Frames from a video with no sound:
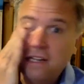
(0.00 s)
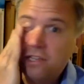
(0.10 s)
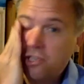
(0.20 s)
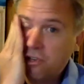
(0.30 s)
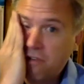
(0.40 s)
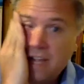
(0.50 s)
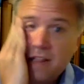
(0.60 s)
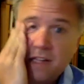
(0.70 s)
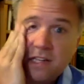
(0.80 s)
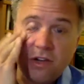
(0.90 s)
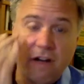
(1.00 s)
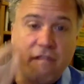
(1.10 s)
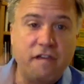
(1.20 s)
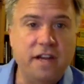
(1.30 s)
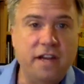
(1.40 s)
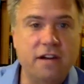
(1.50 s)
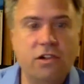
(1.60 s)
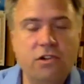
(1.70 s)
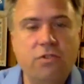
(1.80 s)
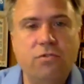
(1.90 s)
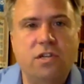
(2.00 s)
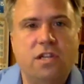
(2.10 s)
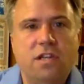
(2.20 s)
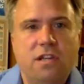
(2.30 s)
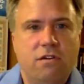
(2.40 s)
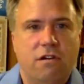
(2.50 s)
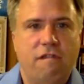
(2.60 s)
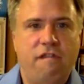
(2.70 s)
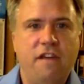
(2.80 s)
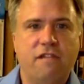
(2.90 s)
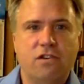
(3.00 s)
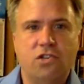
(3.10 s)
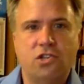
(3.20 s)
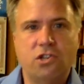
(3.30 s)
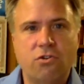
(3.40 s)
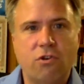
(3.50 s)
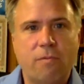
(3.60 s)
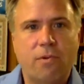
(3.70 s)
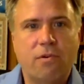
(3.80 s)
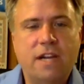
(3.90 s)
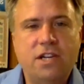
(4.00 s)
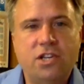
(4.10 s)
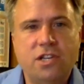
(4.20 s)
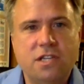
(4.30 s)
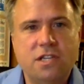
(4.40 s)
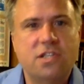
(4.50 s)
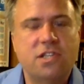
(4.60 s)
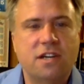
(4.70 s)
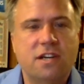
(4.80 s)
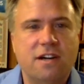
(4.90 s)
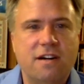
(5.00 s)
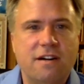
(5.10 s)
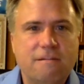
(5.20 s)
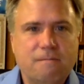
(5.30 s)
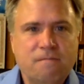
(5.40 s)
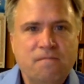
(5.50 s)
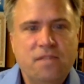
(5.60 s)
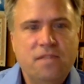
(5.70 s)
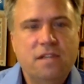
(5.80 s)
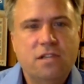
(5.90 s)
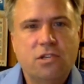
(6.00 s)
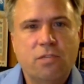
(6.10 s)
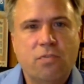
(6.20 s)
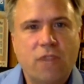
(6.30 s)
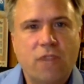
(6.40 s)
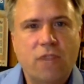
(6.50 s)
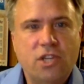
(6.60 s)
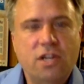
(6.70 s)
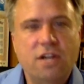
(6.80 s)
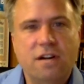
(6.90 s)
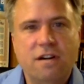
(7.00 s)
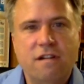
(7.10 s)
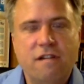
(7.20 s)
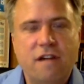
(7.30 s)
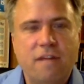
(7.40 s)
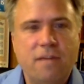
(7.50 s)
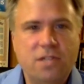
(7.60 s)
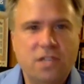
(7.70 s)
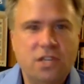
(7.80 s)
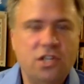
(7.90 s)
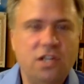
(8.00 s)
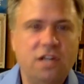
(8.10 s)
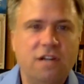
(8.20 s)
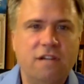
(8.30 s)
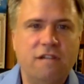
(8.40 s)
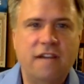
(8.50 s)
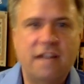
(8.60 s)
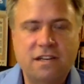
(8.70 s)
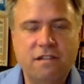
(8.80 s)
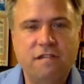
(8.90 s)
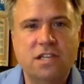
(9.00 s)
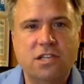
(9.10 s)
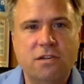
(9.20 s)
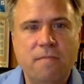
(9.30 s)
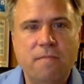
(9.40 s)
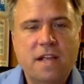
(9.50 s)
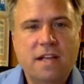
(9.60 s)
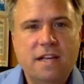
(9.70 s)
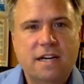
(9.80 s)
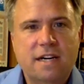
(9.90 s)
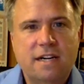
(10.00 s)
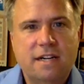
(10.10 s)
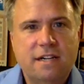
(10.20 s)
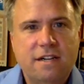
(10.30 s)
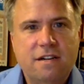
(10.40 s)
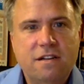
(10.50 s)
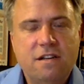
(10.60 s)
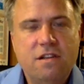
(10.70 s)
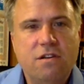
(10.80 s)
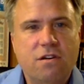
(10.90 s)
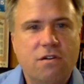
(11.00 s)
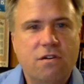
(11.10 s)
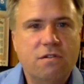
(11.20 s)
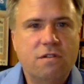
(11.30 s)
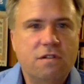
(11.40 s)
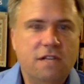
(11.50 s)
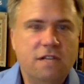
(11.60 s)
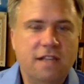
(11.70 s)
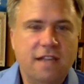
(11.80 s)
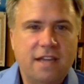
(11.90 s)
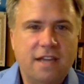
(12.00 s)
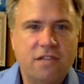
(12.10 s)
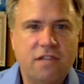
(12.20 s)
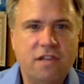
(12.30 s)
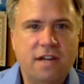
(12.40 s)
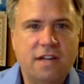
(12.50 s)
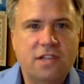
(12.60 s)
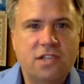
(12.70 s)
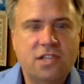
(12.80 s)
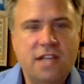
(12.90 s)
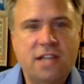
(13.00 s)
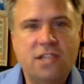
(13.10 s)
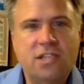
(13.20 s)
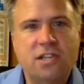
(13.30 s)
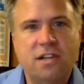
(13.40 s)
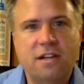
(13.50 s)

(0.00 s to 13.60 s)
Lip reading: surveillance often include, you know, favors to corporations, suppression of opposition, of activism. You know, in the case of the United States,